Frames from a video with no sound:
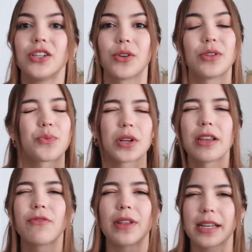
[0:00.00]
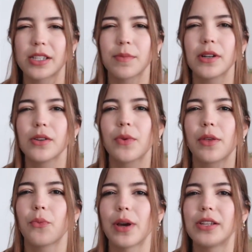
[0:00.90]
So it's really flexible with
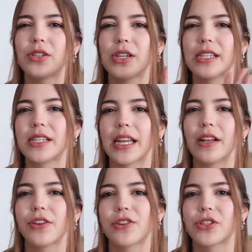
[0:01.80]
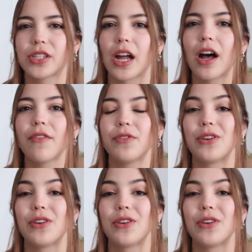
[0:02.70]
the ways you can sell your stuff.